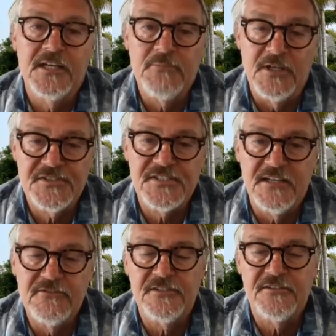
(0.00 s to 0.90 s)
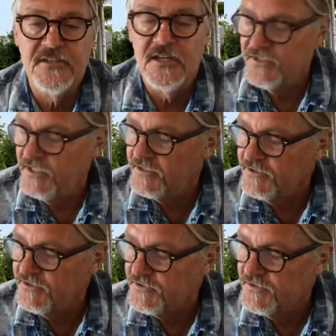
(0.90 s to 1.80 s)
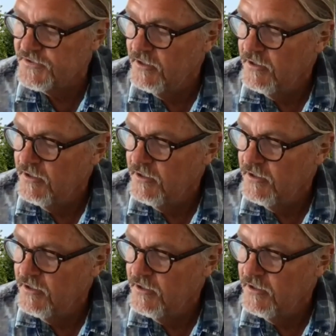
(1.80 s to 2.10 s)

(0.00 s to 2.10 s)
about 70,000 hectares